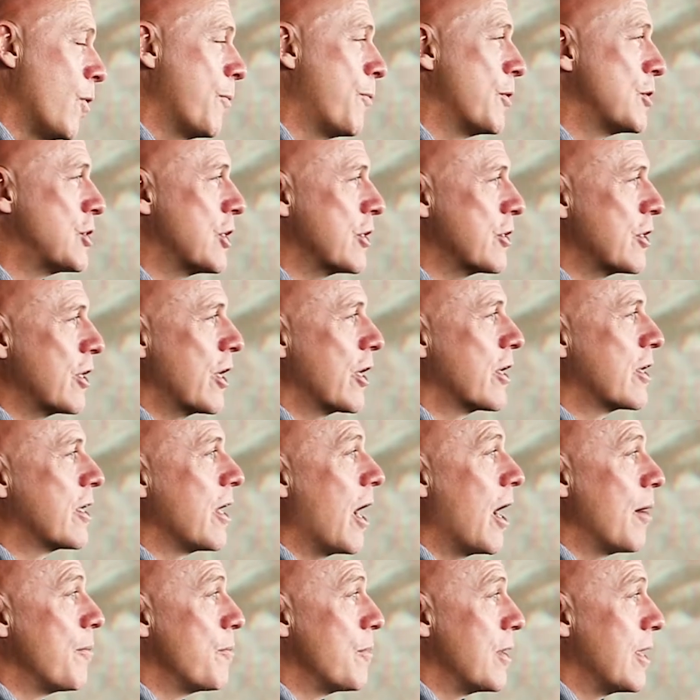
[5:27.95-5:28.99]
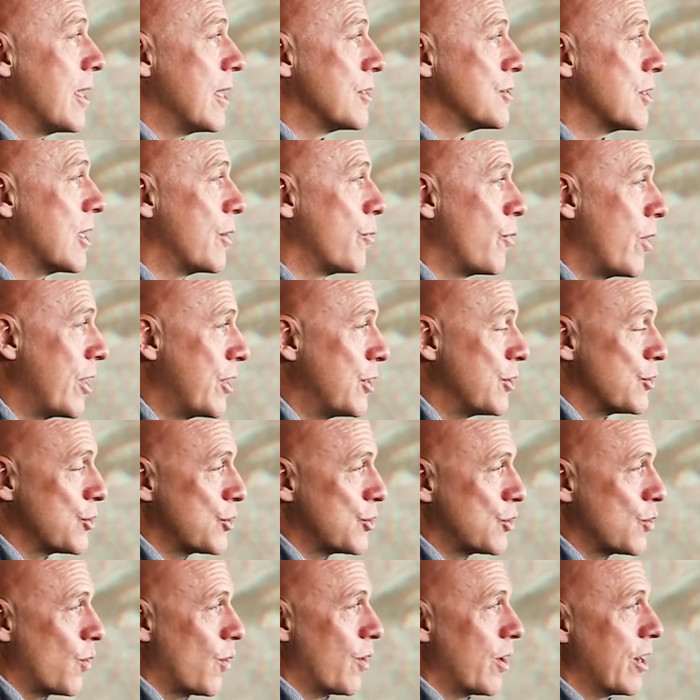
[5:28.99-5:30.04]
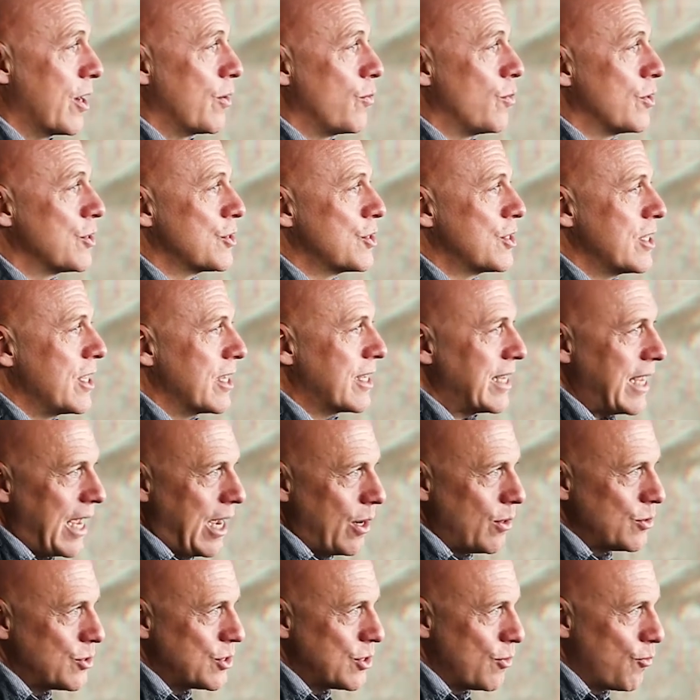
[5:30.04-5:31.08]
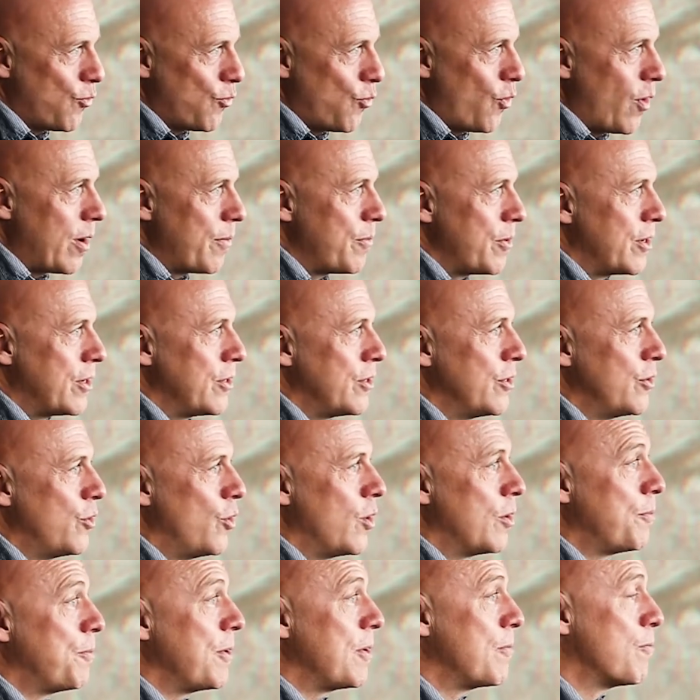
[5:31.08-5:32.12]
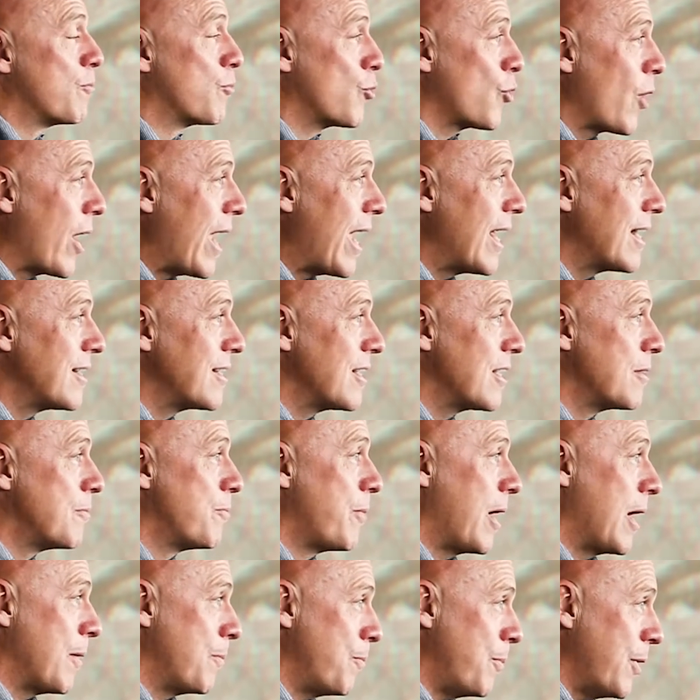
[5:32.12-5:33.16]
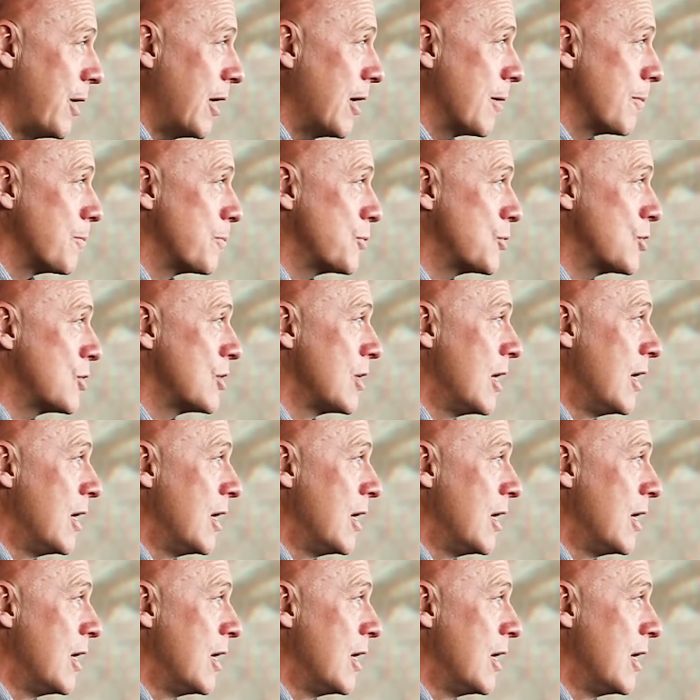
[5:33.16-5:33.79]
What particularly got me as I read his story was the accounts of women who had been branded by pimps